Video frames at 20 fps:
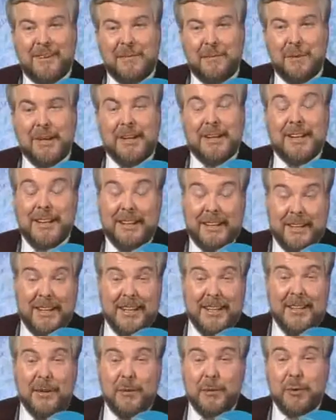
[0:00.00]
But
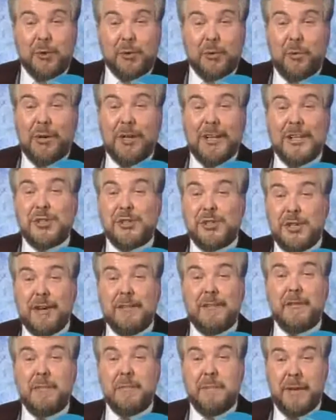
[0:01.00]
again, there were
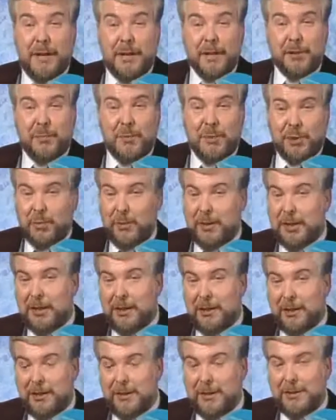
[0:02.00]
27 minutes between
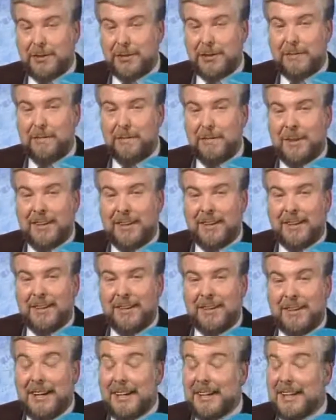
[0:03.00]
calls.
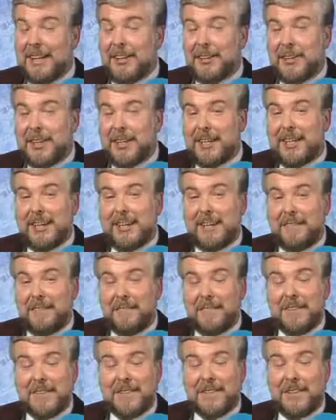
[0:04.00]
Now, I got thinking,
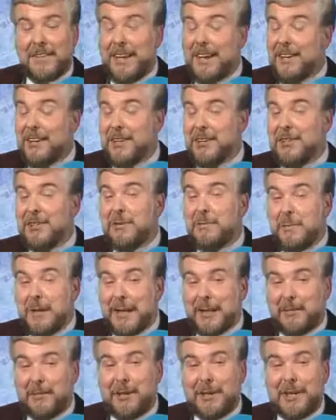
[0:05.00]
that doesn't
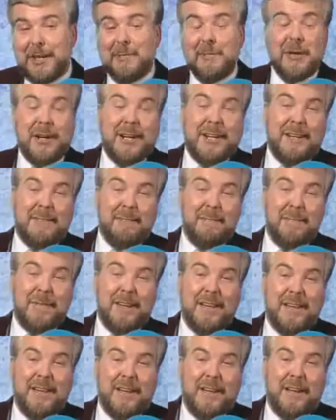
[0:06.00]
make me any money.
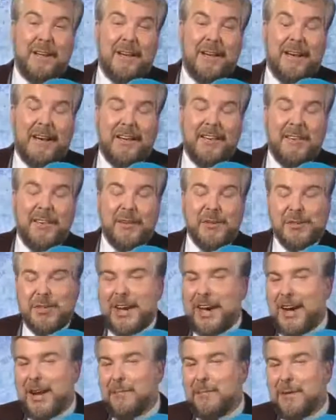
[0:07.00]
There's
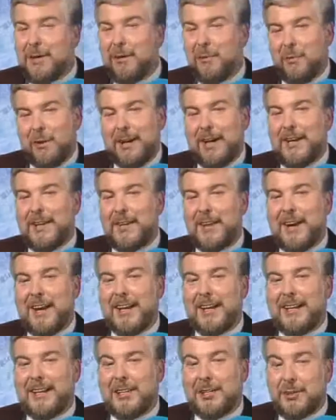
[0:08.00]
got to be a way that
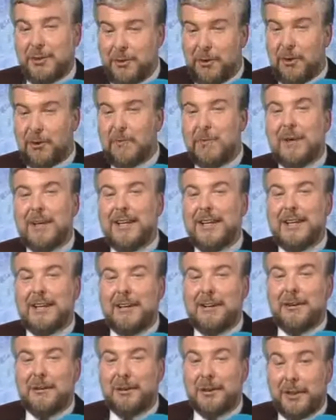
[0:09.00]
I can stroke my
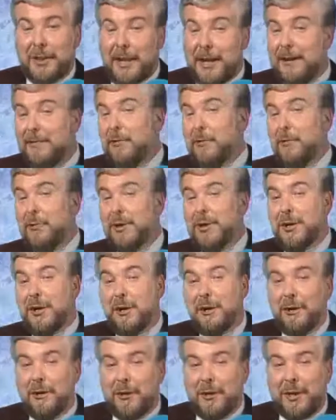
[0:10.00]
ego and let everyone
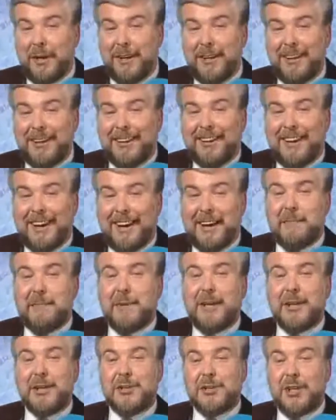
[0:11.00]
know that I
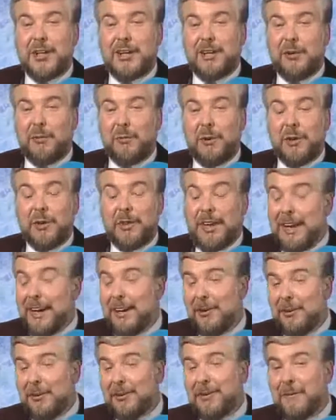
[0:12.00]
made a sale
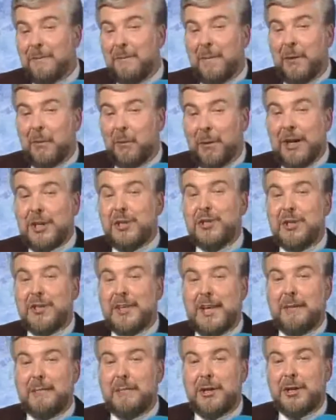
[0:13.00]
without wasting
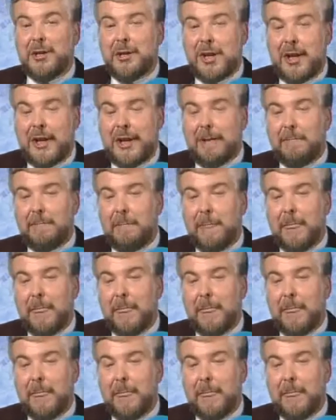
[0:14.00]
that much time.